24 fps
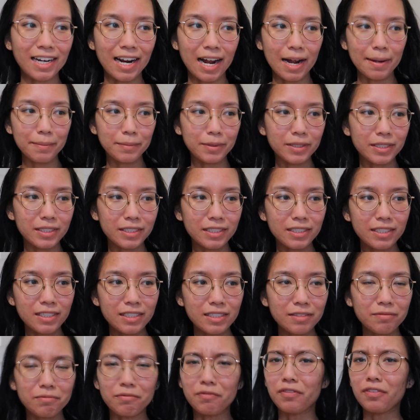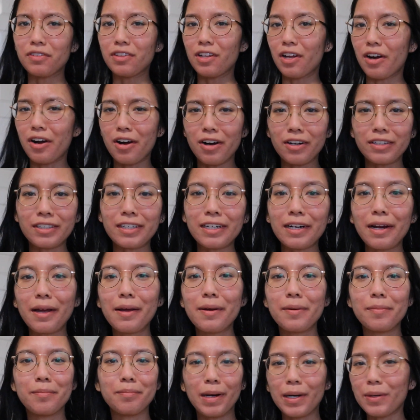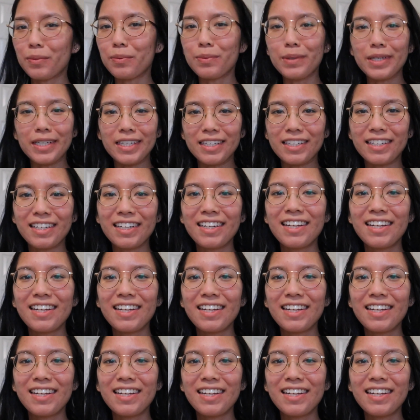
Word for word: I'm gonna vlog my week